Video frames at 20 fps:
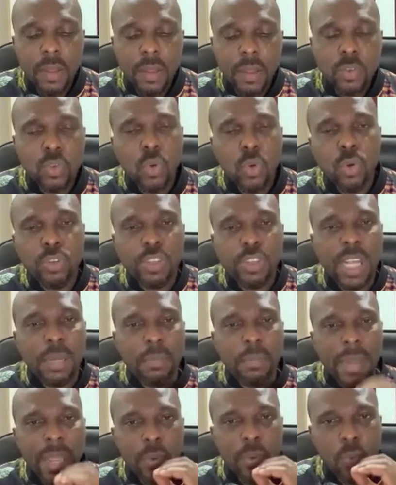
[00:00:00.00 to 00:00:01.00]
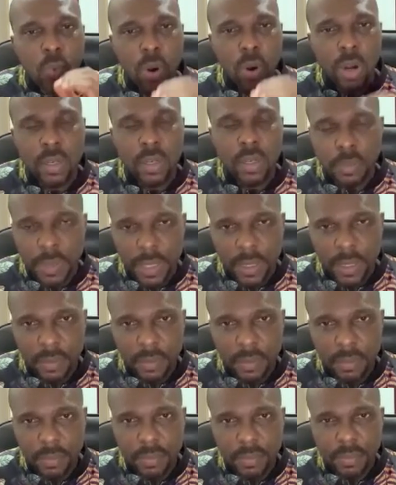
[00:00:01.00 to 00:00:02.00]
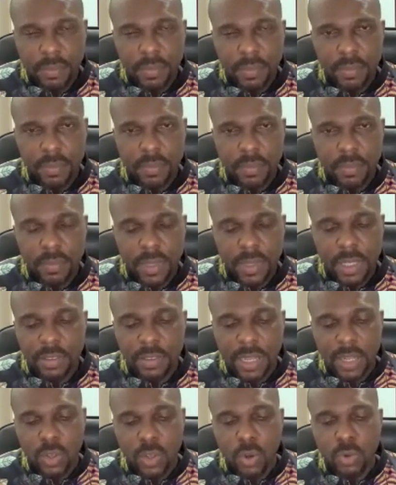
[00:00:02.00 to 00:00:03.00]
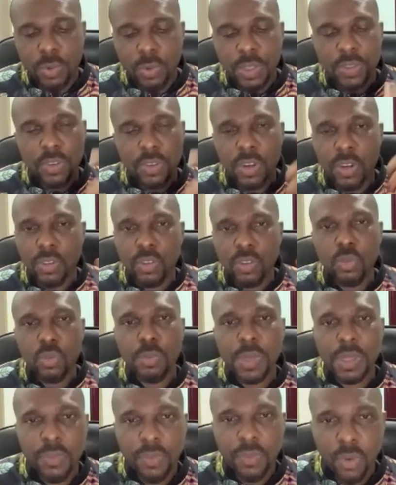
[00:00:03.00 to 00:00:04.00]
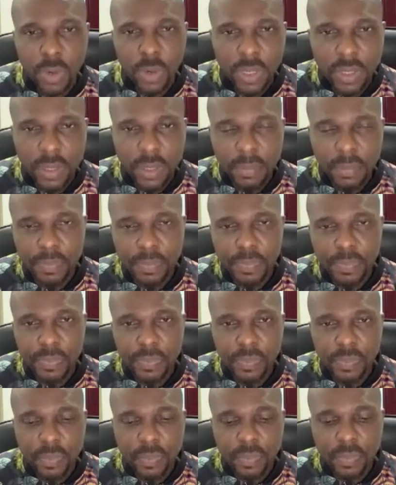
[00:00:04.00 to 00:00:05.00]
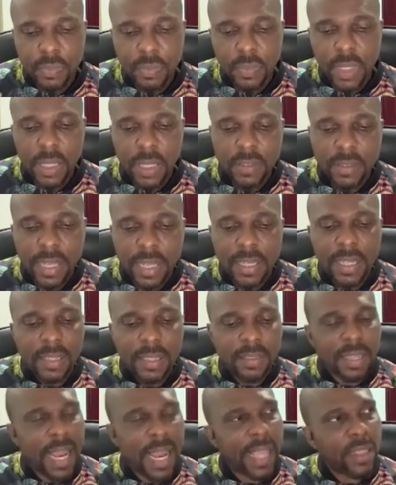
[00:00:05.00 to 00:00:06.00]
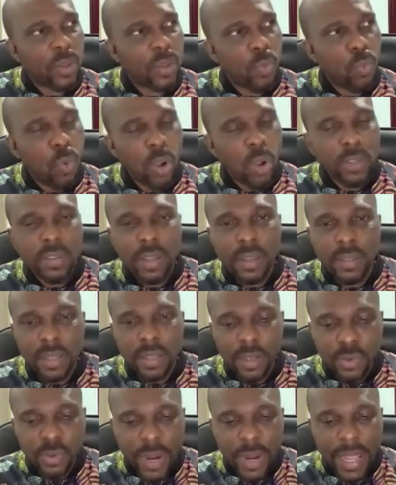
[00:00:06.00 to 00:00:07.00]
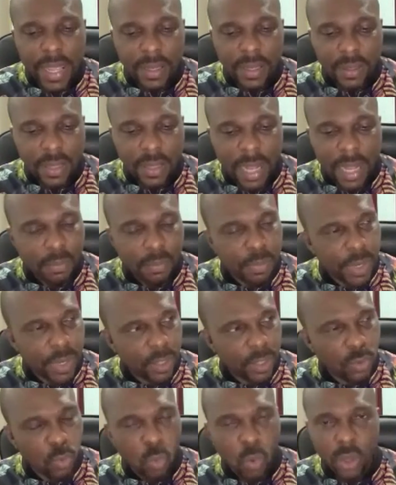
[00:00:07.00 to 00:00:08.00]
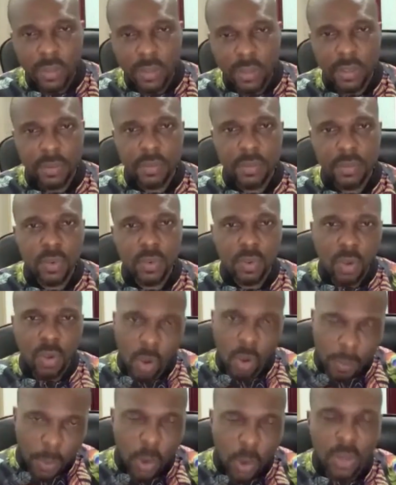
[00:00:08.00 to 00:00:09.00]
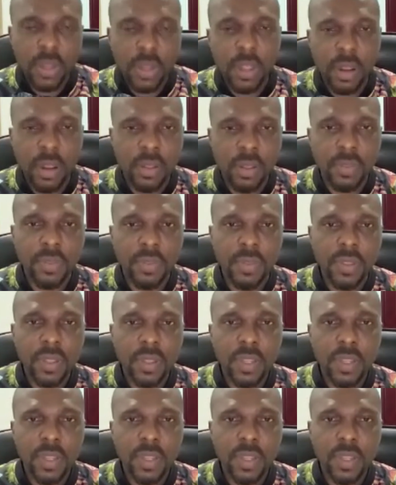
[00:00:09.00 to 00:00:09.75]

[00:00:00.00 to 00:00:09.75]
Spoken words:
So shall my word be. It shall not return to me void. He said, it's like the water, the rain that brings water upon the earth